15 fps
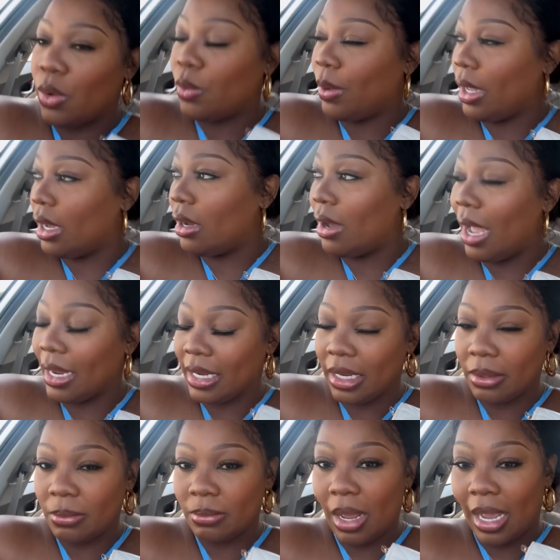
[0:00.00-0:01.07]
well I get
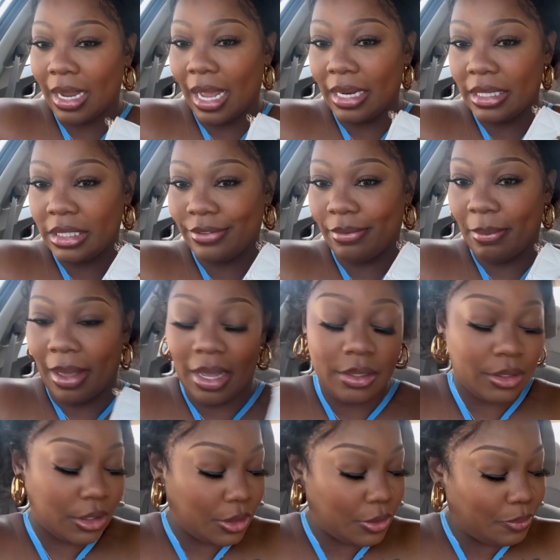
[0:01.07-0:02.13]
them I got these from
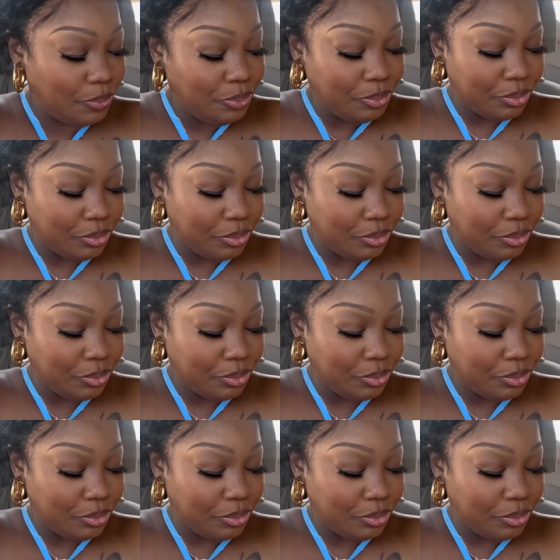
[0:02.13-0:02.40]
Aldo